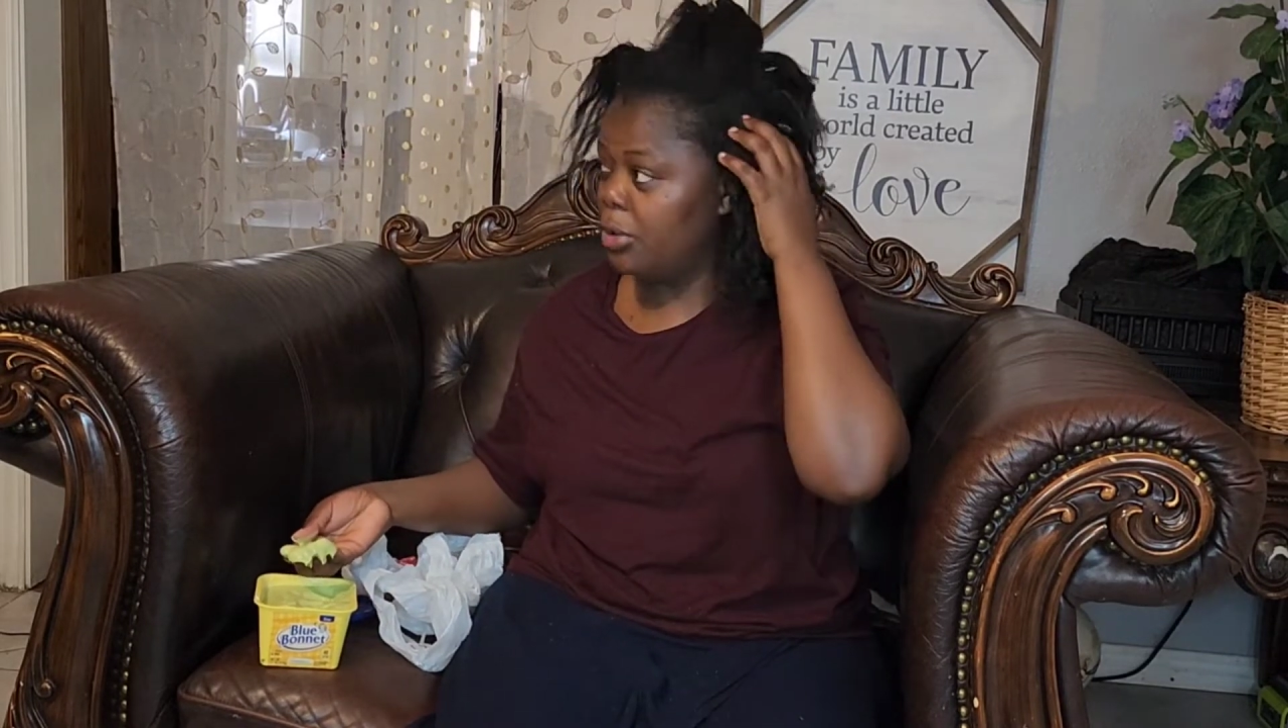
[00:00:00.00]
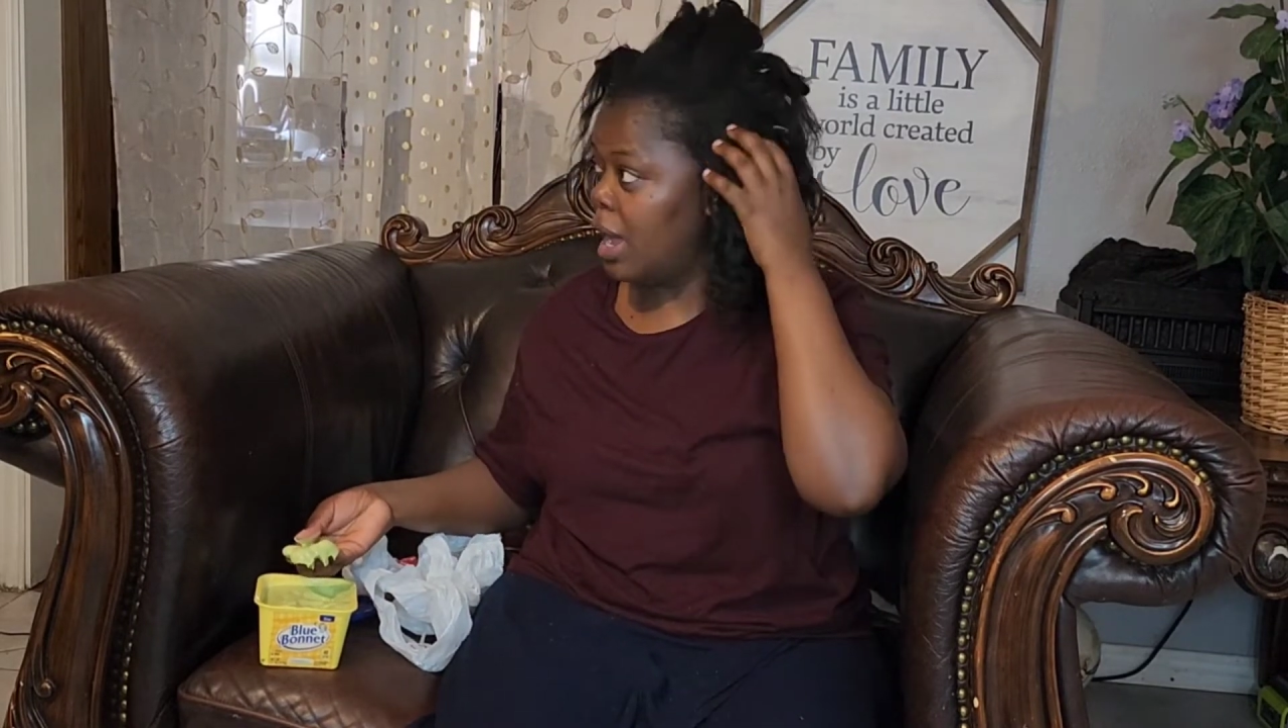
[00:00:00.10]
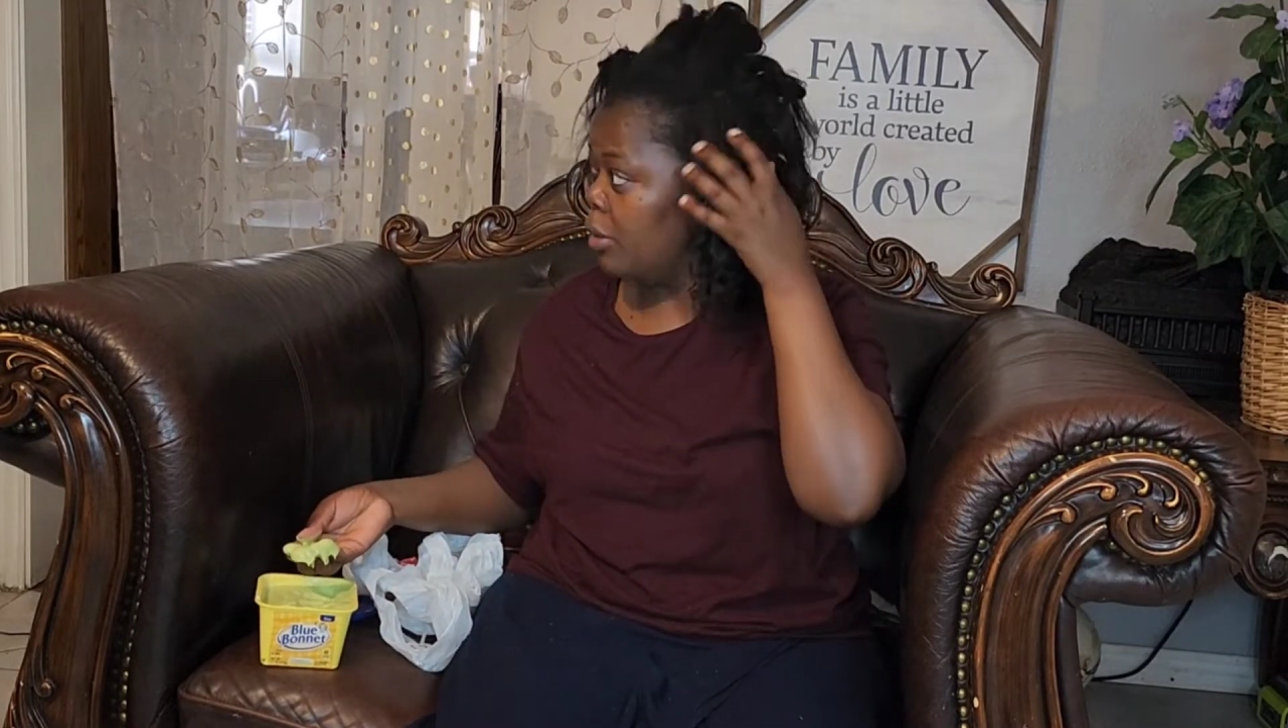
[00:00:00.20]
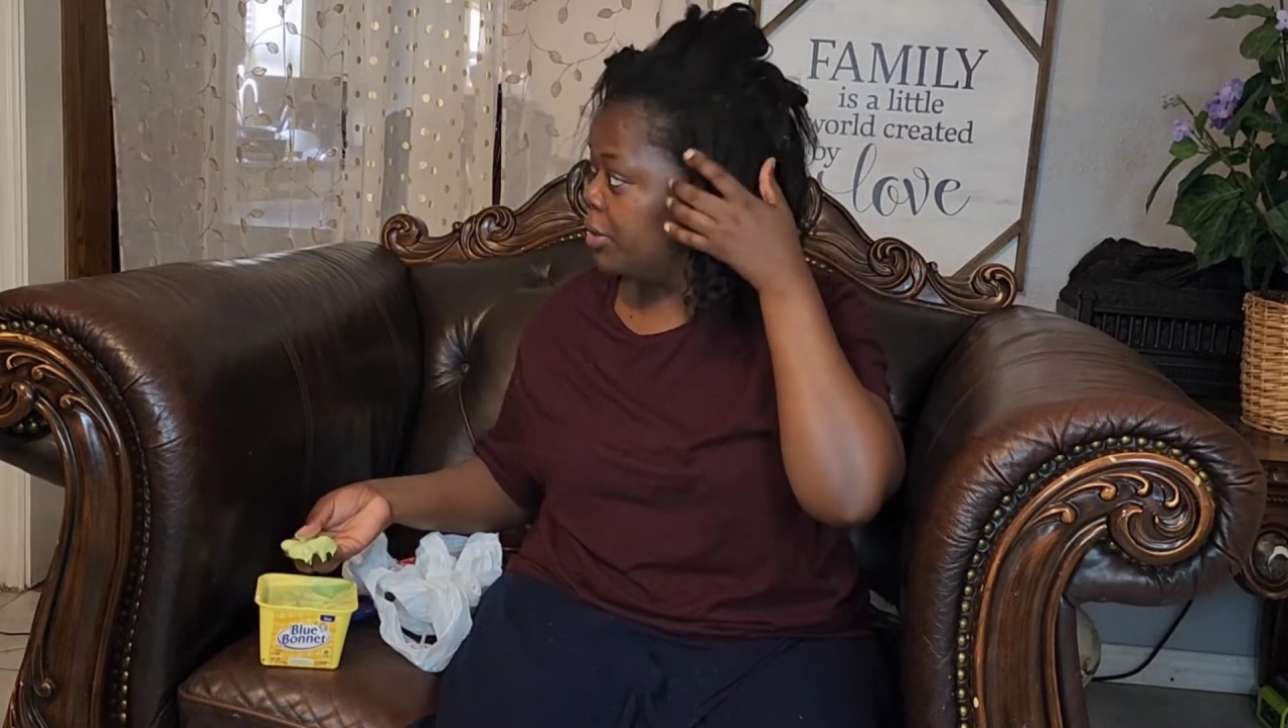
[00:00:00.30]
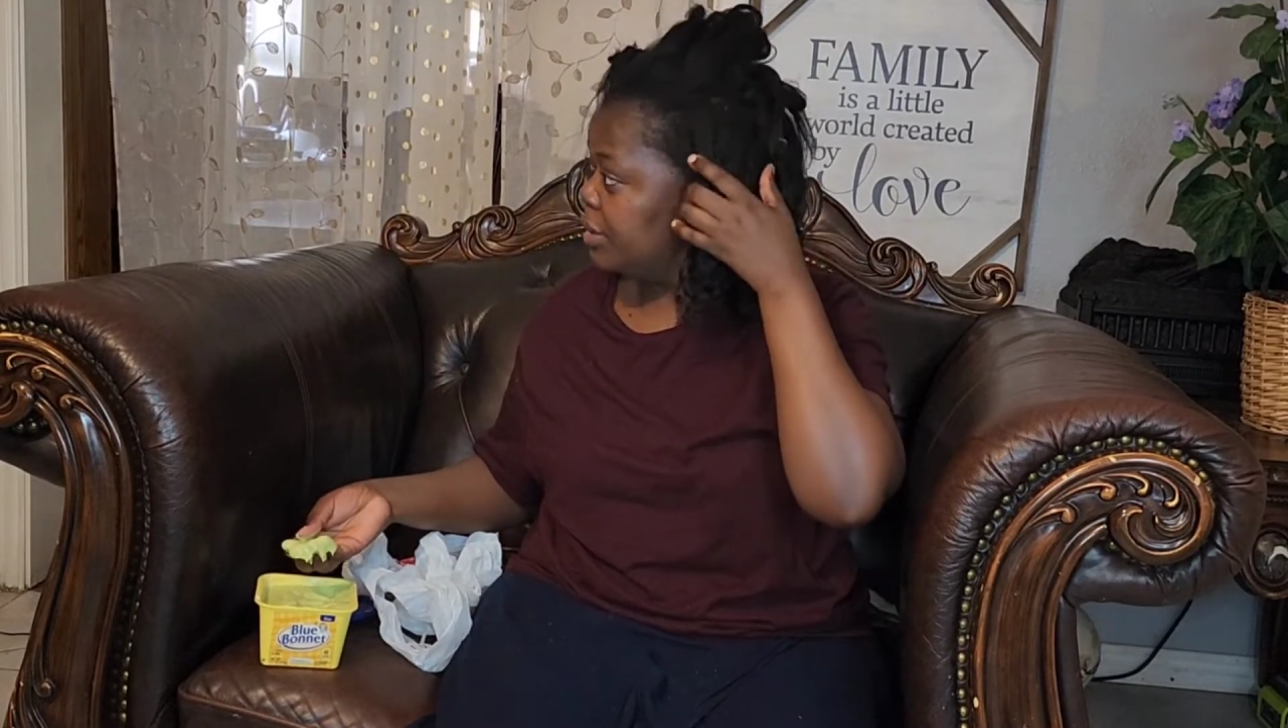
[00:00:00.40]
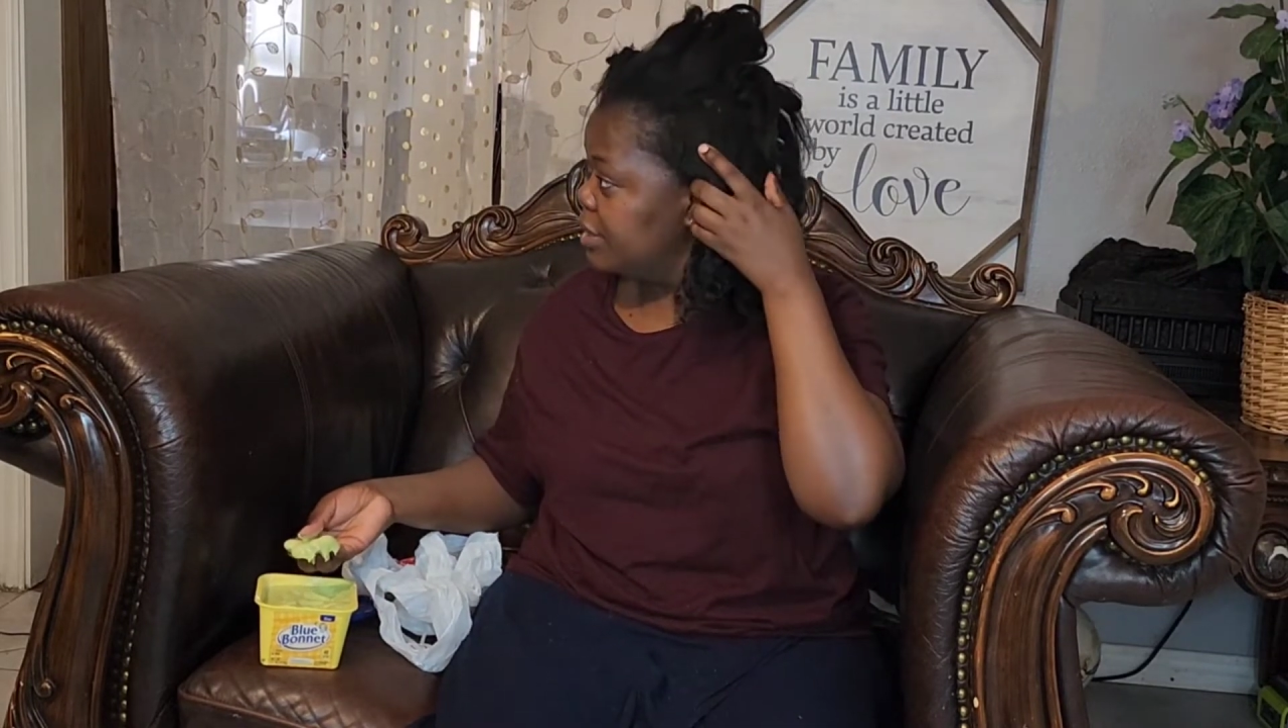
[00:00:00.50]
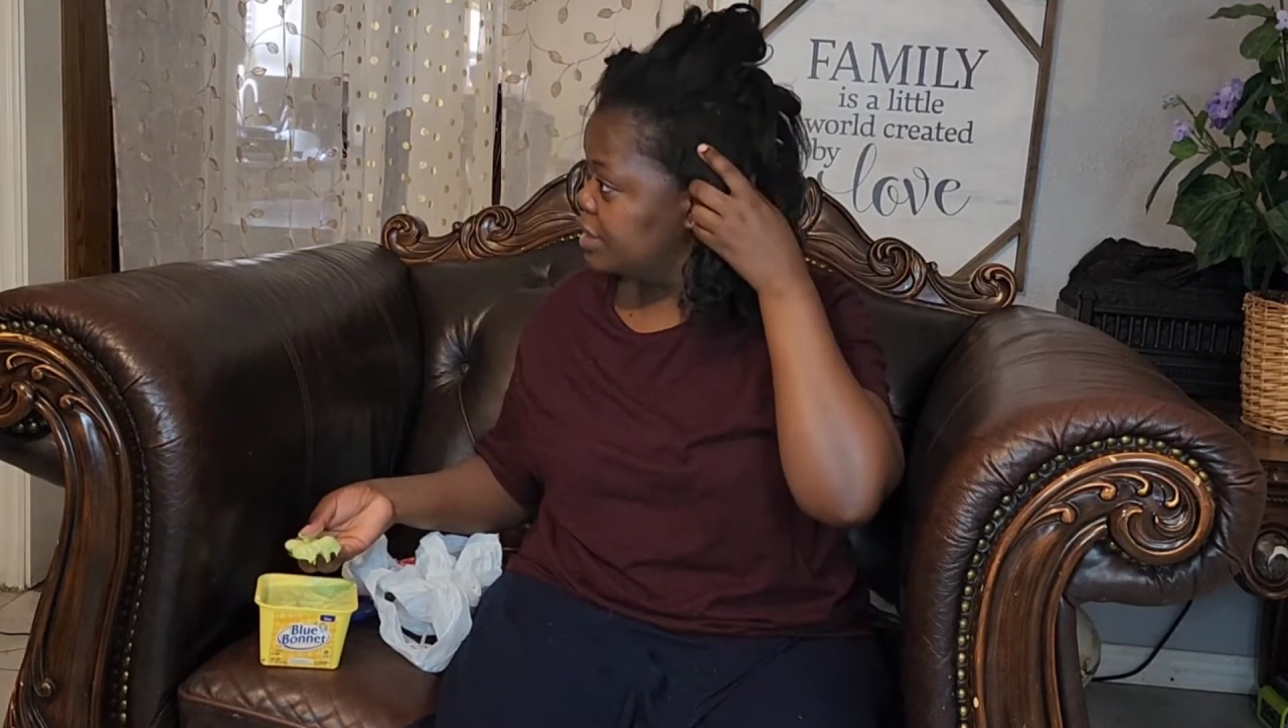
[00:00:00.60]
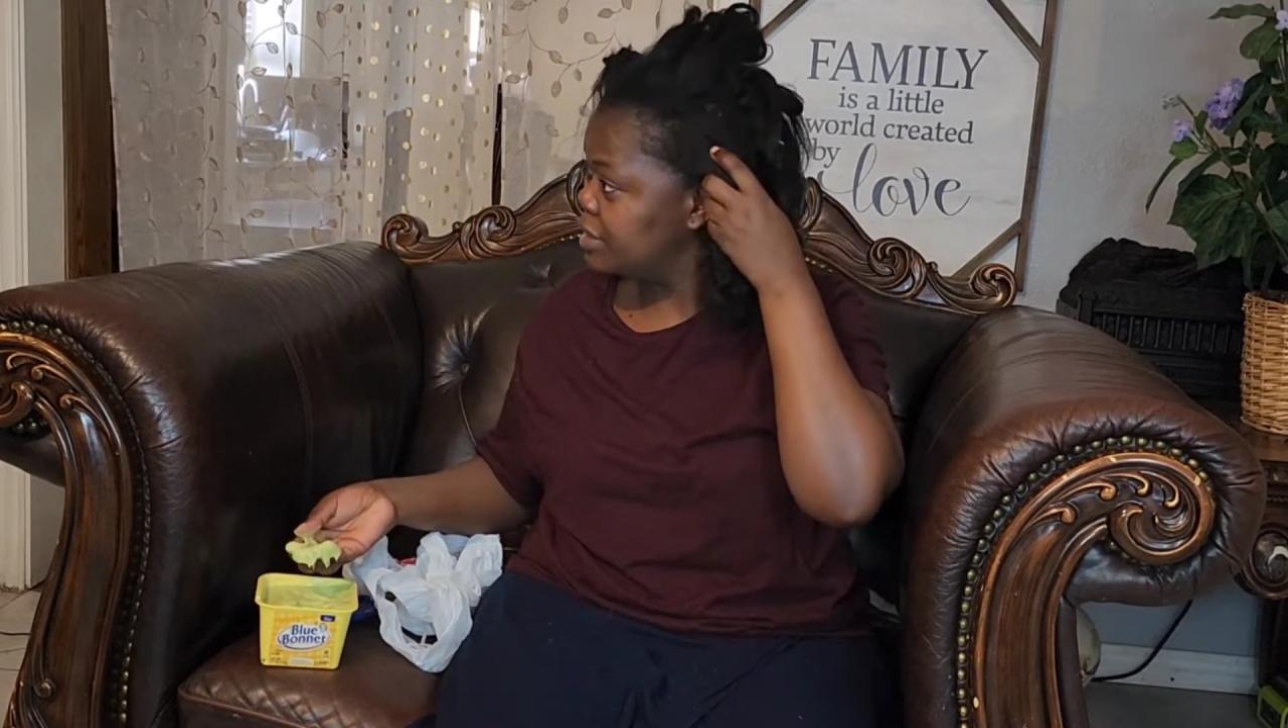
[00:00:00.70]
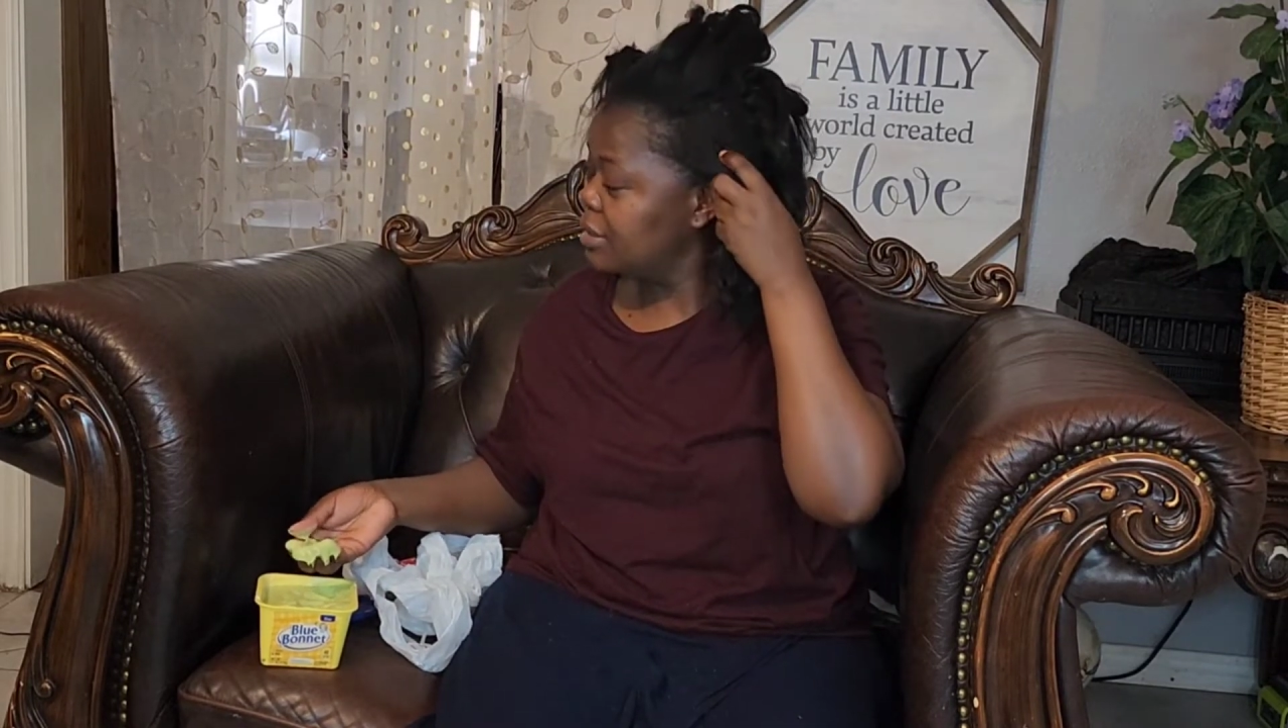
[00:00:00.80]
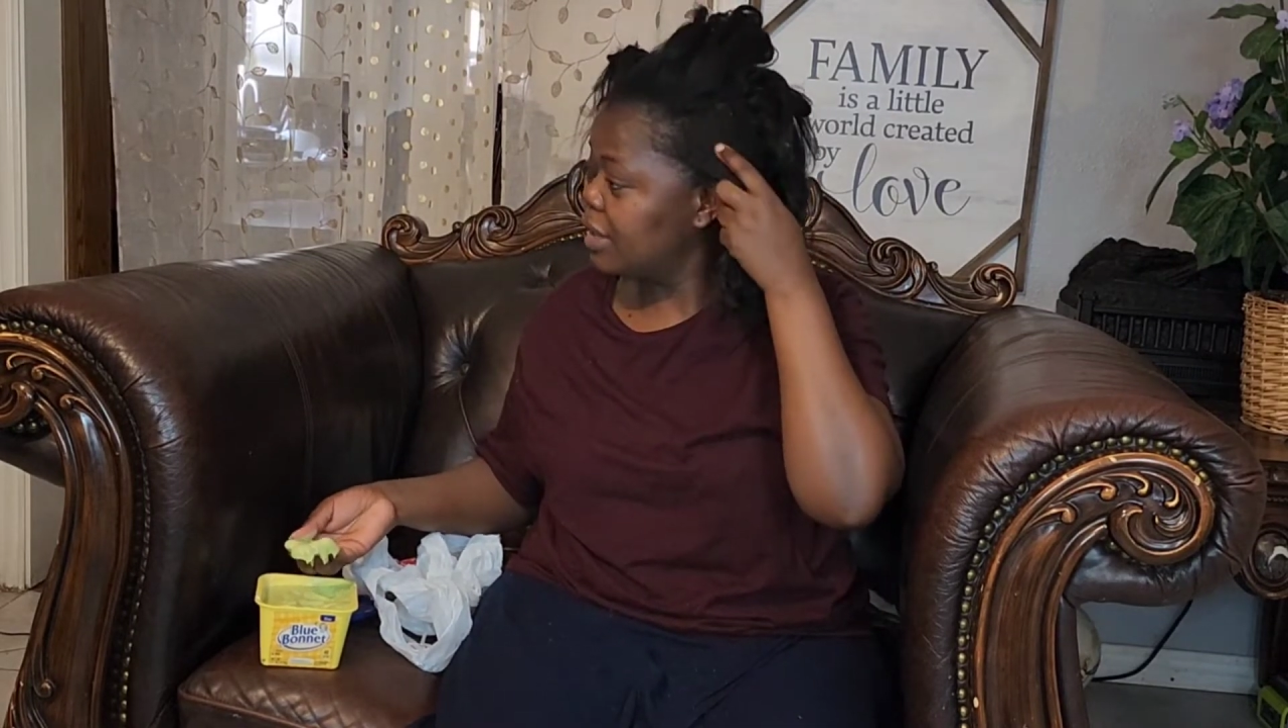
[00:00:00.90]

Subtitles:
how it is?